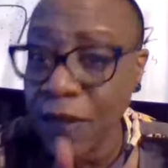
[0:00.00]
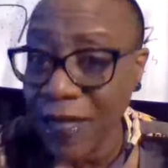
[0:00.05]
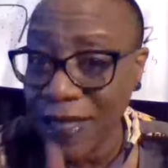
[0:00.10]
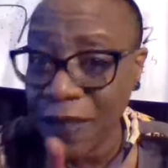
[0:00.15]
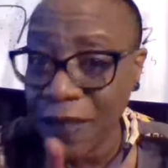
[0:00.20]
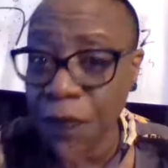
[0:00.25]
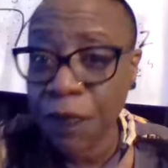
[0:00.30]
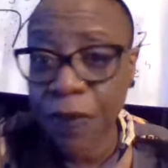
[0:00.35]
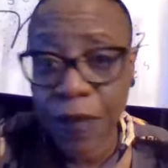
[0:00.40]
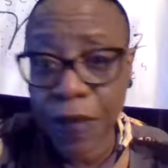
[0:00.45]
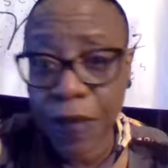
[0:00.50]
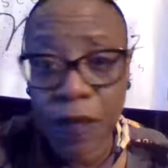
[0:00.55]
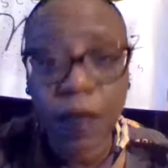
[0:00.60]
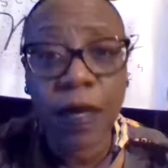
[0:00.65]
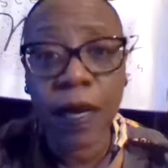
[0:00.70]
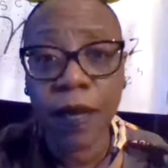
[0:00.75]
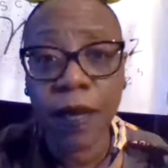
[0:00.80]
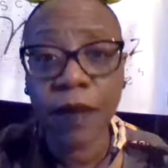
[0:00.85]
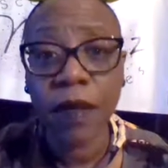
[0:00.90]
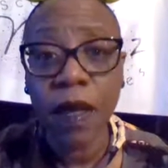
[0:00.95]
I didn't pee a
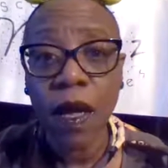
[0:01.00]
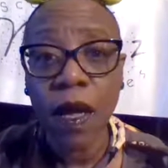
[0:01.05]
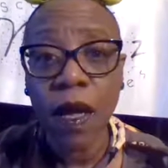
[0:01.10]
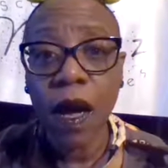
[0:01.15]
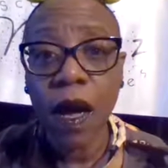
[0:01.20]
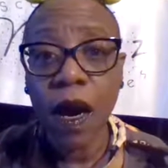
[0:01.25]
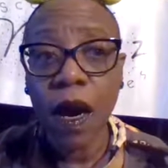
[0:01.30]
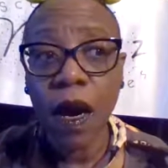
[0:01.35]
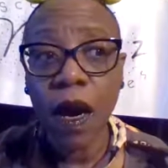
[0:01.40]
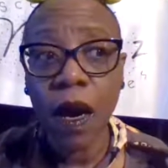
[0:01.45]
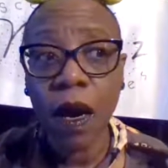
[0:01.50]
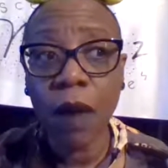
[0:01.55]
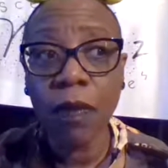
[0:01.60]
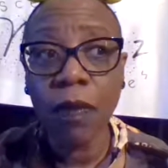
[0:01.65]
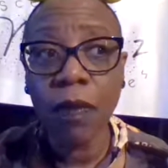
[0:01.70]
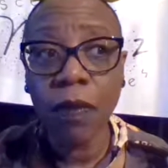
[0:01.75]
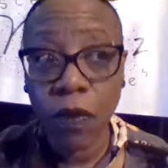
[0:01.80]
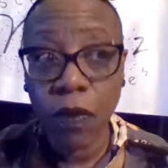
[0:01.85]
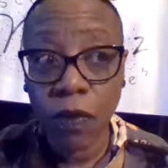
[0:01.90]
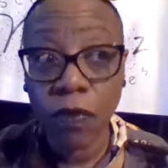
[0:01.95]
lot.
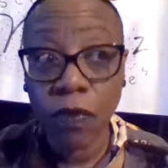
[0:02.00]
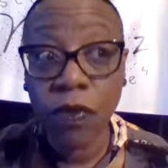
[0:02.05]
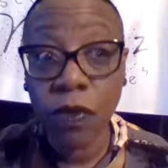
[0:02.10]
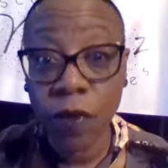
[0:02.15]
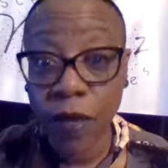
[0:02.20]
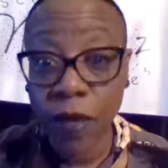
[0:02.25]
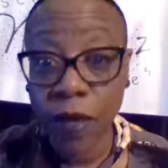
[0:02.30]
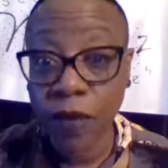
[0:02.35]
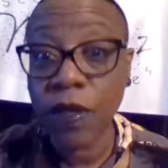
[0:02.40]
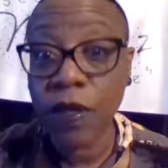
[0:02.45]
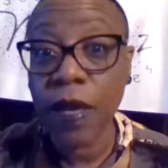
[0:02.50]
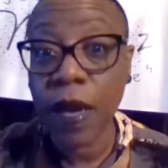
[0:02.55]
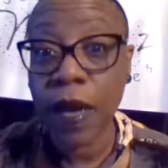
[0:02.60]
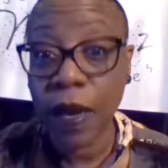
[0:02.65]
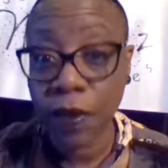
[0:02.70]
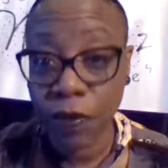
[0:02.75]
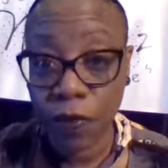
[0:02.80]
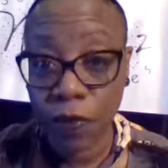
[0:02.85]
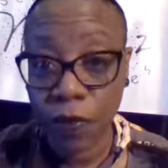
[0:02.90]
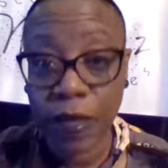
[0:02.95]
You do get
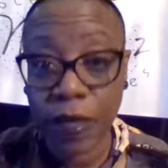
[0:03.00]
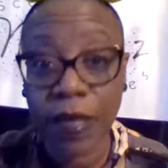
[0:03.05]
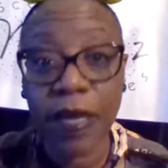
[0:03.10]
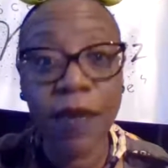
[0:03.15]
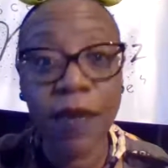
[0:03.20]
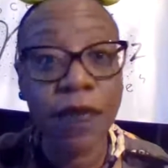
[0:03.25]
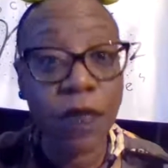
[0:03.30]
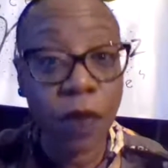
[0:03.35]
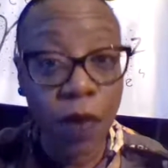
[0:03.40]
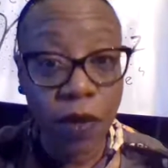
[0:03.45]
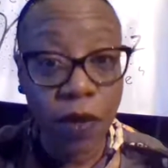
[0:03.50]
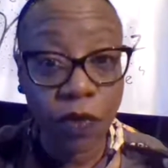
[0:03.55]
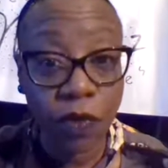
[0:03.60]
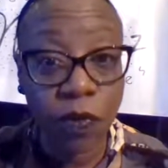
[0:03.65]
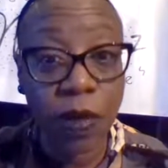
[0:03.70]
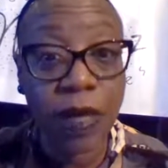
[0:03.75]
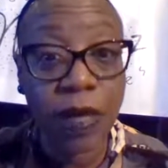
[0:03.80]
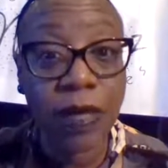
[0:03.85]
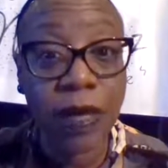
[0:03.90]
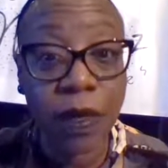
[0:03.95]
dehydrated. Even though I
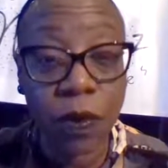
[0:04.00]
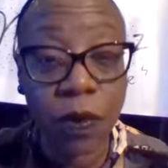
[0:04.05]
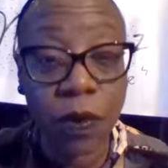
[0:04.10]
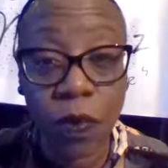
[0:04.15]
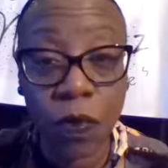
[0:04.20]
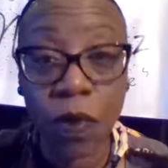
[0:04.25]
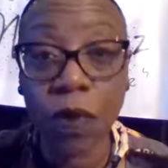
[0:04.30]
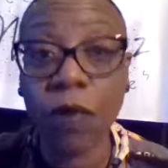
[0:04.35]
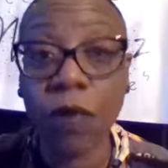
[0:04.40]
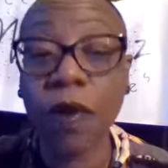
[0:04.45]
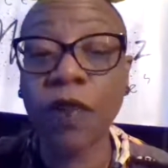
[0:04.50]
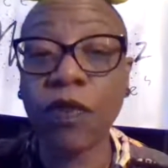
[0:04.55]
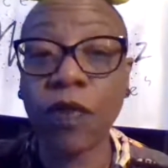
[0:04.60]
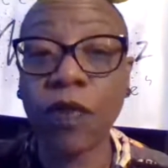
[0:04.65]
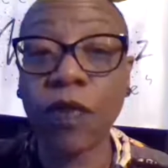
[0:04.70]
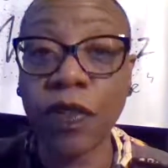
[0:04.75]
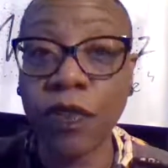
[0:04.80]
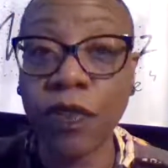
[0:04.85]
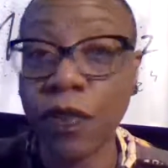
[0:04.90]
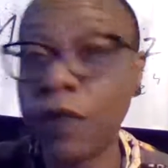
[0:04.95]
drink a lot of water, I
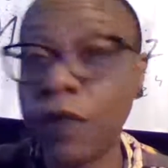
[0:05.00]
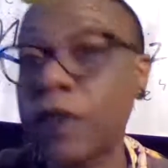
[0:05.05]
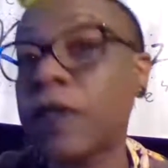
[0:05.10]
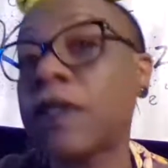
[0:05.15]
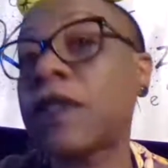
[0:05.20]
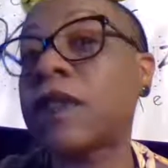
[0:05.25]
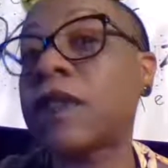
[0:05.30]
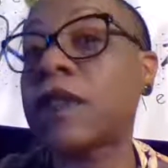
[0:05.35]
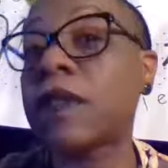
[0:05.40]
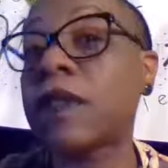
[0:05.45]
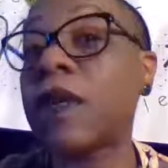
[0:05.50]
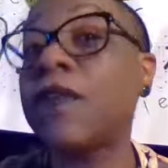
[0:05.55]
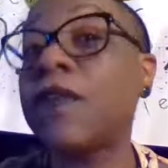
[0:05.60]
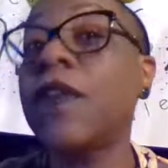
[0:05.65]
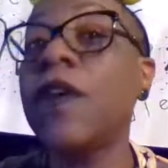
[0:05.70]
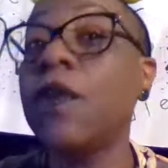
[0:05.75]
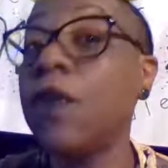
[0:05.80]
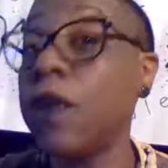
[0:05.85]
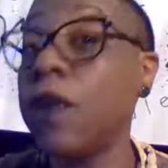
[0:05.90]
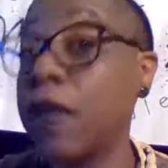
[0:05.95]
drink juices and stuff,
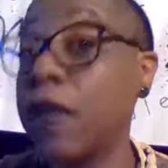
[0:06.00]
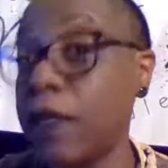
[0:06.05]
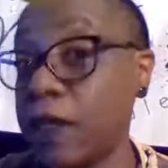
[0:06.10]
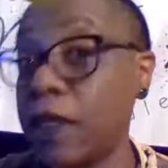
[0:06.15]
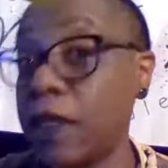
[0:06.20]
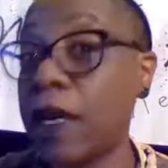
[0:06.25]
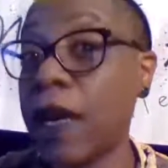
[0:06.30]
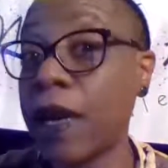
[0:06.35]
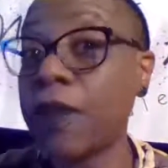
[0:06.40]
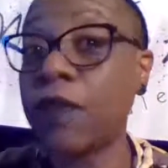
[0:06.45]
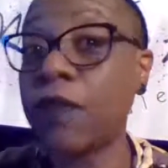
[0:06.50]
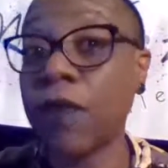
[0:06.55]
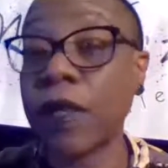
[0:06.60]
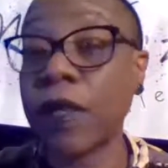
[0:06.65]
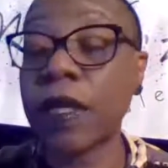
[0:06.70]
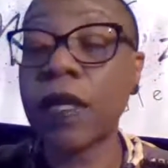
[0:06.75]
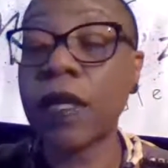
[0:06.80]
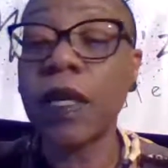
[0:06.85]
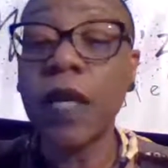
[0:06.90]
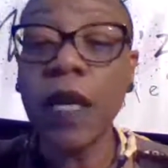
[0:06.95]
you get
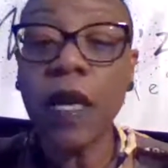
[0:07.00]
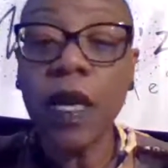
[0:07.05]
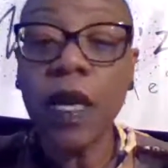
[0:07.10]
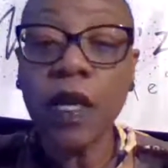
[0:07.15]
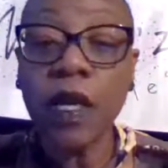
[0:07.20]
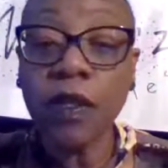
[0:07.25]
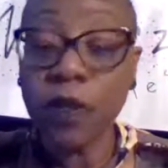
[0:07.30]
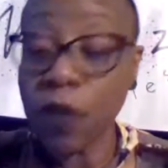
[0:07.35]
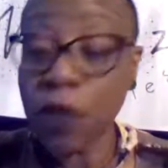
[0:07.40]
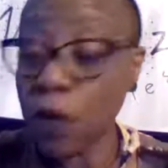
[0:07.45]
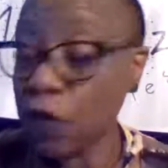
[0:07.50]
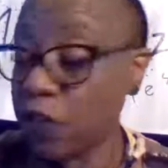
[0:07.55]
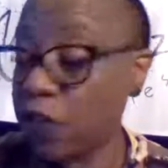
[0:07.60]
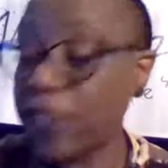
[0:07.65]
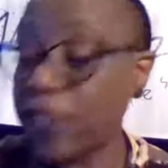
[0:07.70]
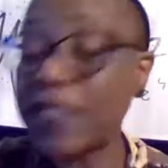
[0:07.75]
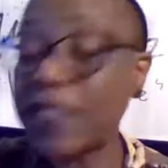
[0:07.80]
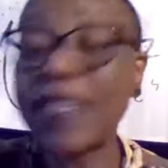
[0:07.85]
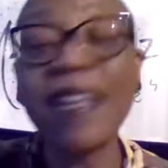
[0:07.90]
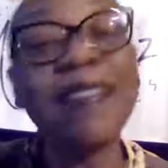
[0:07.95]
dehydrated. So
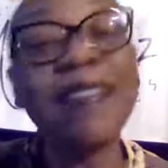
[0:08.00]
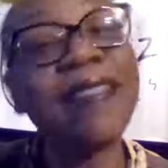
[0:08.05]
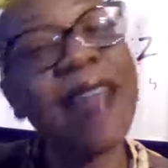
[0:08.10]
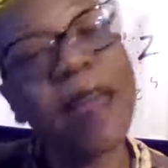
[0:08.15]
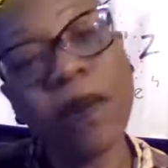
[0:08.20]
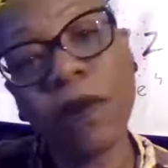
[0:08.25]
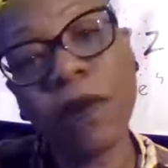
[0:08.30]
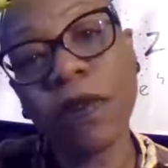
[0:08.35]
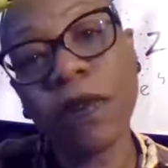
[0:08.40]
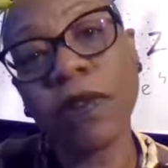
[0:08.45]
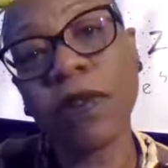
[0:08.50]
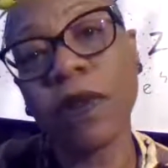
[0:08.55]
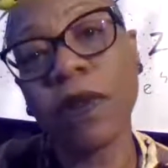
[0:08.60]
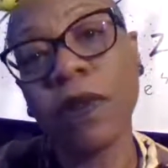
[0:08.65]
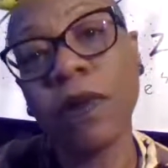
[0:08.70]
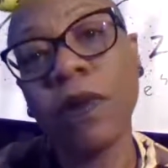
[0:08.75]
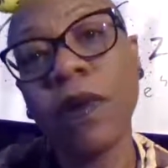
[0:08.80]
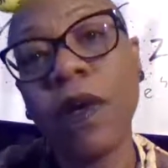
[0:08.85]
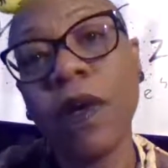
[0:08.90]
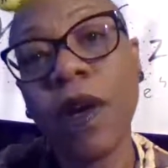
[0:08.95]
she said that
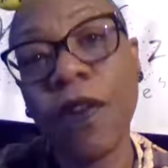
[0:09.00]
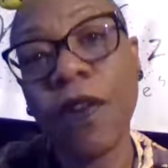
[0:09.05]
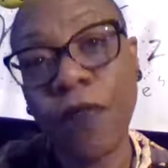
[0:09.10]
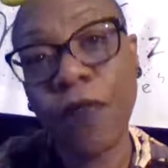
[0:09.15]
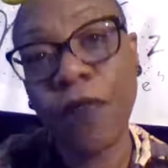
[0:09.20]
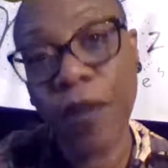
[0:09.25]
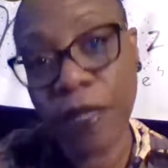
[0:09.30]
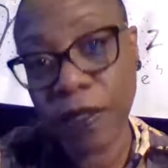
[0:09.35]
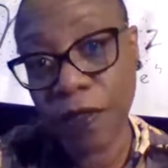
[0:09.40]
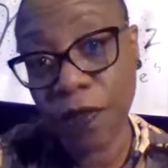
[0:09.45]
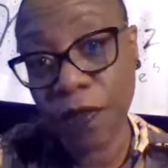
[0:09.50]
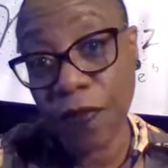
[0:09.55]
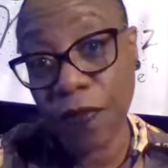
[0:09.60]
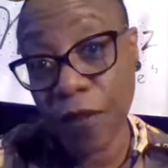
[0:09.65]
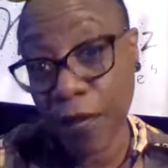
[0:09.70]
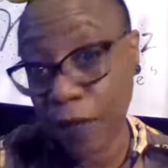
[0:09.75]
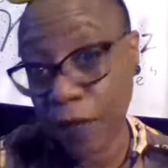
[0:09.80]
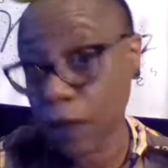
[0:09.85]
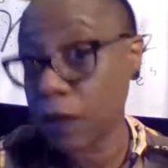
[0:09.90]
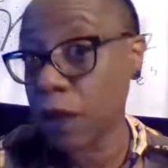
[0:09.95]
also affects the
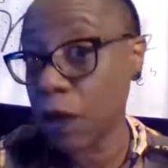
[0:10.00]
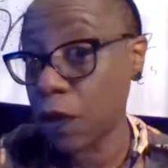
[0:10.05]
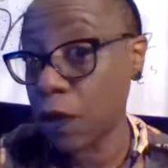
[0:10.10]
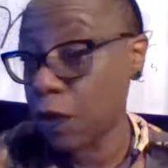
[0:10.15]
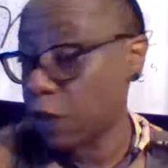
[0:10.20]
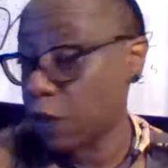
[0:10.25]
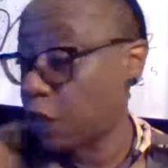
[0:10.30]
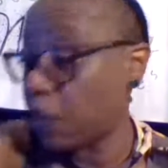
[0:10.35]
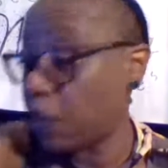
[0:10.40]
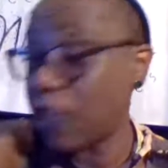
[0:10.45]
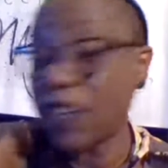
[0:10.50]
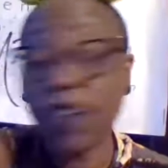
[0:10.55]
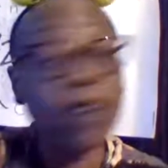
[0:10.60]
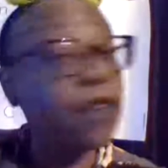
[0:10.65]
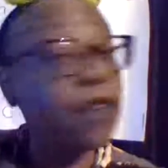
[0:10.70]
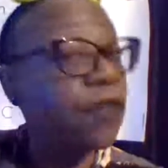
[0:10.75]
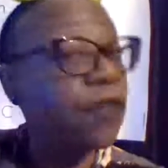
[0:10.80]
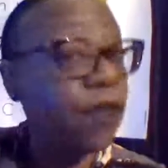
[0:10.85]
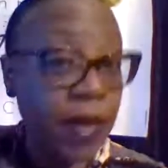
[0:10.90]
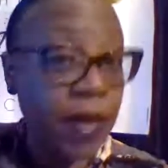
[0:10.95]
veins. So she
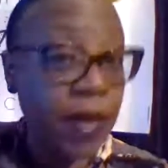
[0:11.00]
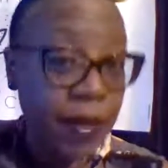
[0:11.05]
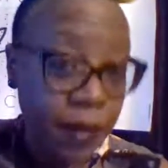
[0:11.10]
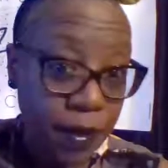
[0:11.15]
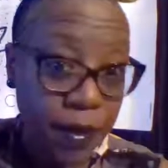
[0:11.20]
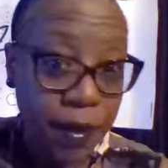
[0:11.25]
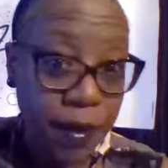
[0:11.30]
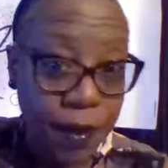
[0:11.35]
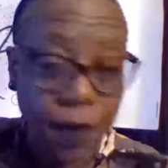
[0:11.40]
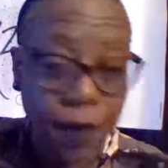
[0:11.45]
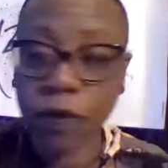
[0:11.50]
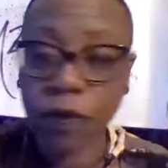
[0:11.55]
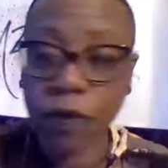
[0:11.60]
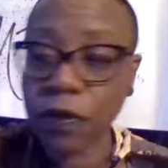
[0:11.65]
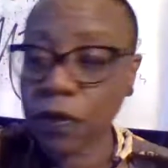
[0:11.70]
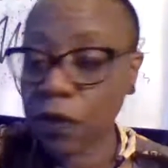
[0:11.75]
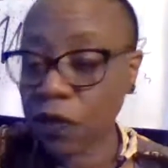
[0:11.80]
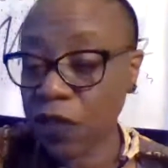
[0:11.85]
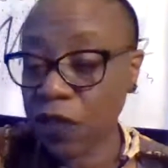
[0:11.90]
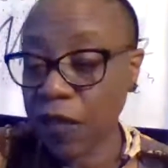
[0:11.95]
couldn't find it here.
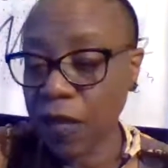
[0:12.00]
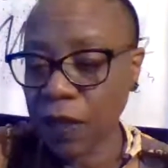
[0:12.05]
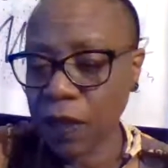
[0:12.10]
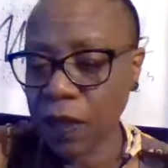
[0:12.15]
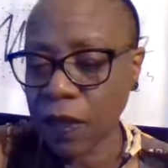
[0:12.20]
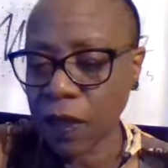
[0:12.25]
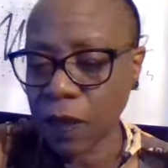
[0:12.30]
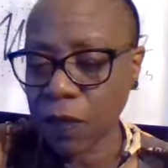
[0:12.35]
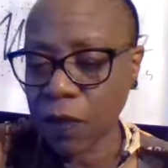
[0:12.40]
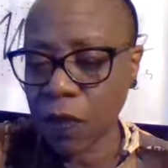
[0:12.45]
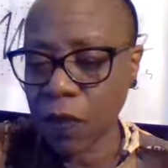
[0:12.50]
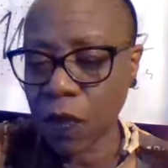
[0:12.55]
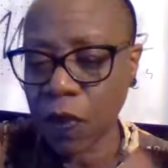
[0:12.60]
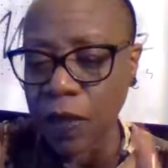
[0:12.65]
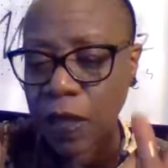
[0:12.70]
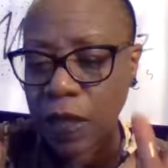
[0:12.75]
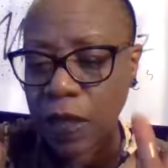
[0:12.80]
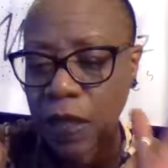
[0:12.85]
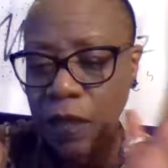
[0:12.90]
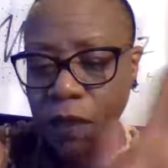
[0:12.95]
So she ended up
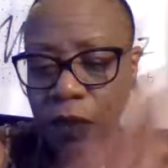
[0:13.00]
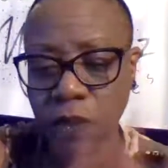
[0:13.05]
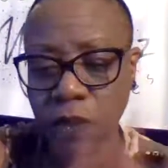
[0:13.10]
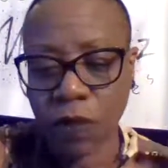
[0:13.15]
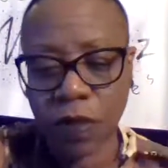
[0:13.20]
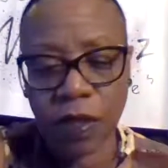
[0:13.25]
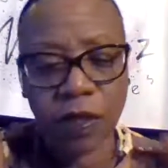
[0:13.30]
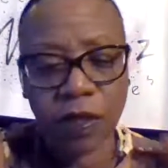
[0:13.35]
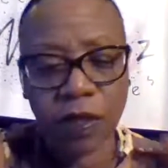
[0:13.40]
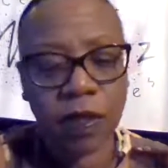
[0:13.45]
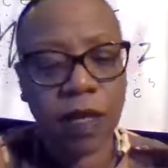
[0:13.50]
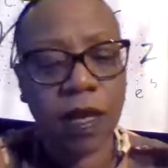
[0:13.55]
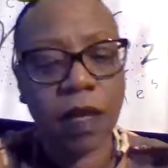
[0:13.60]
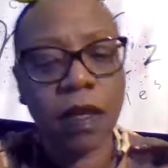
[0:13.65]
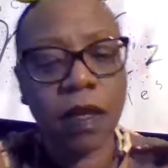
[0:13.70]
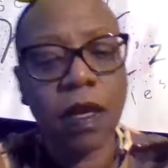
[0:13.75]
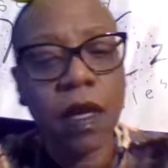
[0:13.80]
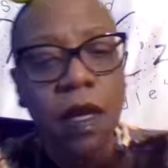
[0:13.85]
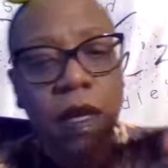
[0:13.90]
going into this hand.